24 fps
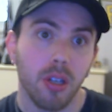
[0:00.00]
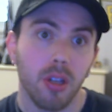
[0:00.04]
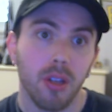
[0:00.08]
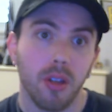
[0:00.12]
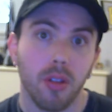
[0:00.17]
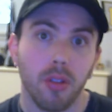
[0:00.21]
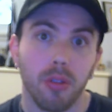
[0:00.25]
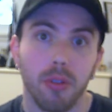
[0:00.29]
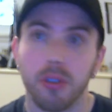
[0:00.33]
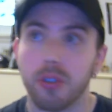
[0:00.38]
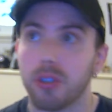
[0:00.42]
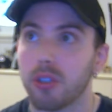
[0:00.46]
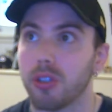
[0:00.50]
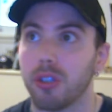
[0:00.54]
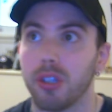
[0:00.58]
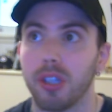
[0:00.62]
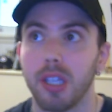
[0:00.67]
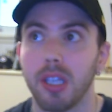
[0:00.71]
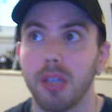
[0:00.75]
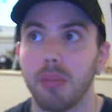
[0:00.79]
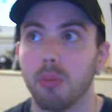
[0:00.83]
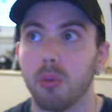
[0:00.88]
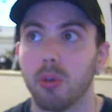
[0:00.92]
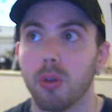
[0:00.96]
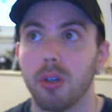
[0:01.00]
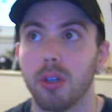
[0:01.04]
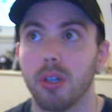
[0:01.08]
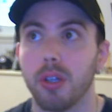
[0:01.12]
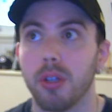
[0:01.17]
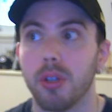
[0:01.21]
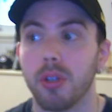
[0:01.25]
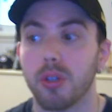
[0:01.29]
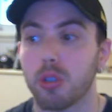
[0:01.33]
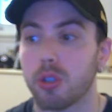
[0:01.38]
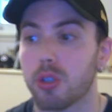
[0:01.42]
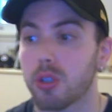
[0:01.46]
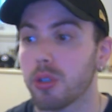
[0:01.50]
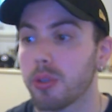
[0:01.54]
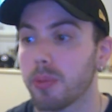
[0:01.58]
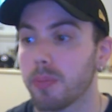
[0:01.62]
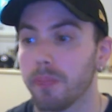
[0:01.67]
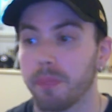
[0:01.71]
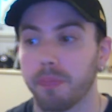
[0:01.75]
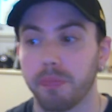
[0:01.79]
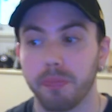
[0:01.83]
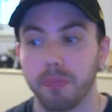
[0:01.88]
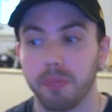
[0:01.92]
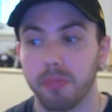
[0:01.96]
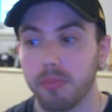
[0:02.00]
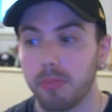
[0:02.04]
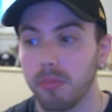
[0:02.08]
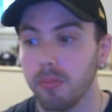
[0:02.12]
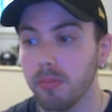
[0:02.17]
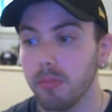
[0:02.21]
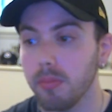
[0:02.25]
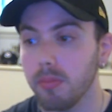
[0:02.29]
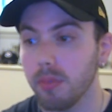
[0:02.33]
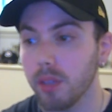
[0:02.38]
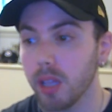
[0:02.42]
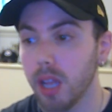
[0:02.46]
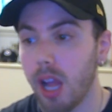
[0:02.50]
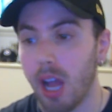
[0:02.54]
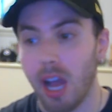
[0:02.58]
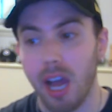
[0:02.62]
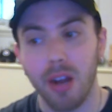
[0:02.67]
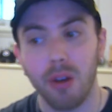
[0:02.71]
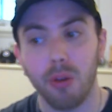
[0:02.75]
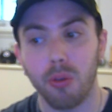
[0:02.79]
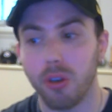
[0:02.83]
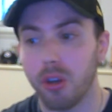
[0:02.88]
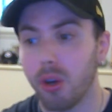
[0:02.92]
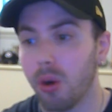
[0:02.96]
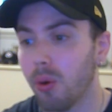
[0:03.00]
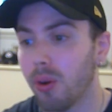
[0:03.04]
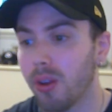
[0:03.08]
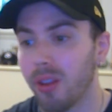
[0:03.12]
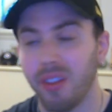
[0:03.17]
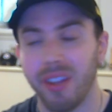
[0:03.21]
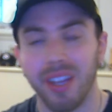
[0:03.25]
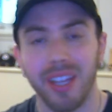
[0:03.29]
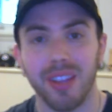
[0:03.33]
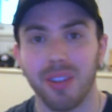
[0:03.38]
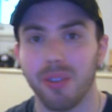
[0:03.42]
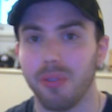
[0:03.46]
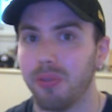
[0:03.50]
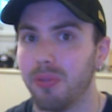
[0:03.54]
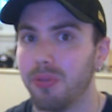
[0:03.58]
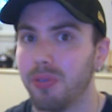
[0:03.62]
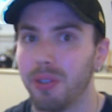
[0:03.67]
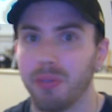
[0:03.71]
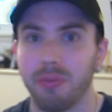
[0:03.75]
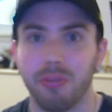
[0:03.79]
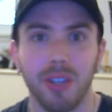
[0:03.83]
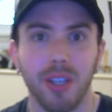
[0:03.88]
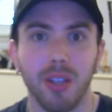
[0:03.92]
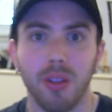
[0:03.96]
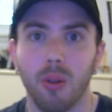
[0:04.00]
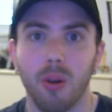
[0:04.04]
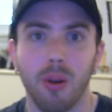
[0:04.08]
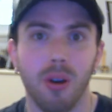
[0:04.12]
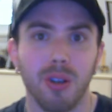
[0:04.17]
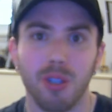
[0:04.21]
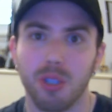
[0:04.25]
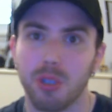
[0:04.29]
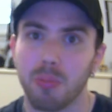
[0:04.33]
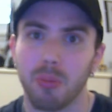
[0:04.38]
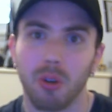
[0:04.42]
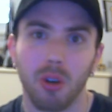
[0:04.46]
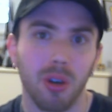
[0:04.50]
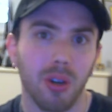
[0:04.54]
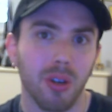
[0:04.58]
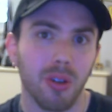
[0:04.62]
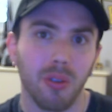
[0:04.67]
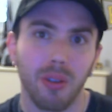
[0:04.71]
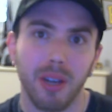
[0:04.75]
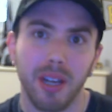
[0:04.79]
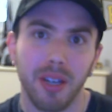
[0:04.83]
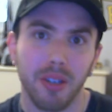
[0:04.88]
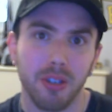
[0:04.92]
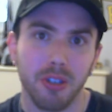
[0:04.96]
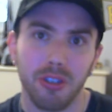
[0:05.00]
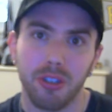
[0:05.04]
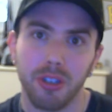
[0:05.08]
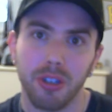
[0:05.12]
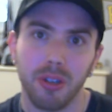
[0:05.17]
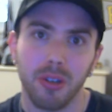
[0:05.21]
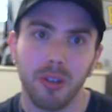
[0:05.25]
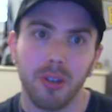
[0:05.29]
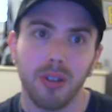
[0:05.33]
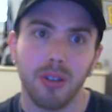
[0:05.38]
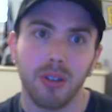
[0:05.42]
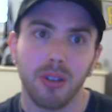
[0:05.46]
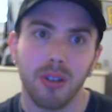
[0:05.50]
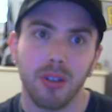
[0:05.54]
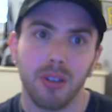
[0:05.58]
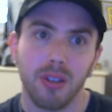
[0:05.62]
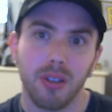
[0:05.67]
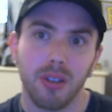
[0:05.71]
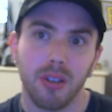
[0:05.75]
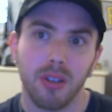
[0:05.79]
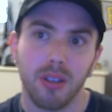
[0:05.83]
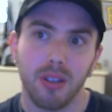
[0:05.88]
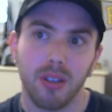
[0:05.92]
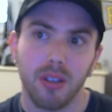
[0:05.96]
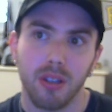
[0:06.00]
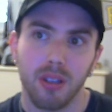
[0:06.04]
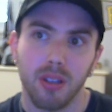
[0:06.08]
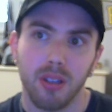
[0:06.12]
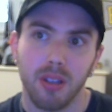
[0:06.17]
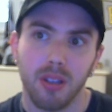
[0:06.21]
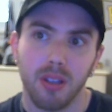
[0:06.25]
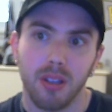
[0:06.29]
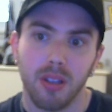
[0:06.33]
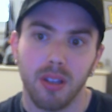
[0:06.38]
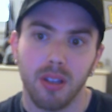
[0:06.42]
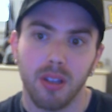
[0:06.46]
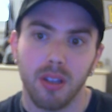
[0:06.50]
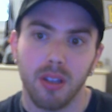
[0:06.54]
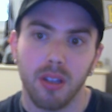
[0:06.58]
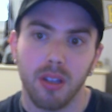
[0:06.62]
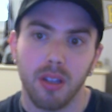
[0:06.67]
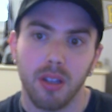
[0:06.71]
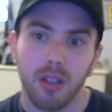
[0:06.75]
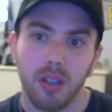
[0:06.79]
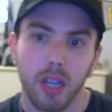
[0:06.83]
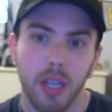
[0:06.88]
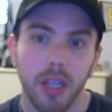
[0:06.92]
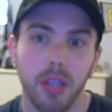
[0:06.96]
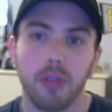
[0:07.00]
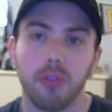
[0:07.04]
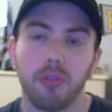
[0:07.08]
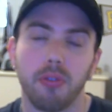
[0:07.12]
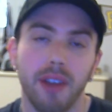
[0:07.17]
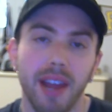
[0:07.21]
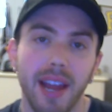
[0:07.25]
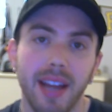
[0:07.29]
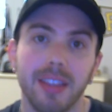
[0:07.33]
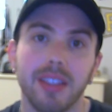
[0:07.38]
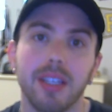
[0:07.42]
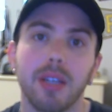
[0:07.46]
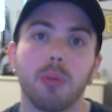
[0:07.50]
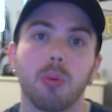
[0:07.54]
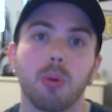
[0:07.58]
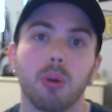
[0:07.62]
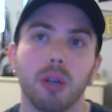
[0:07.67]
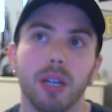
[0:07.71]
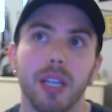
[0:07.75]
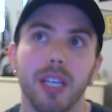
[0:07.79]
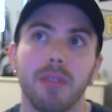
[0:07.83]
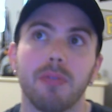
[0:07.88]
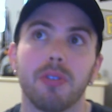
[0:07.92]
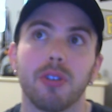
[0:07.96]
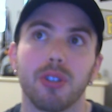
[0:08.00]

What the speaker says: this team was, I don't know, at like the 50 loss mark last year. And the fact that we're even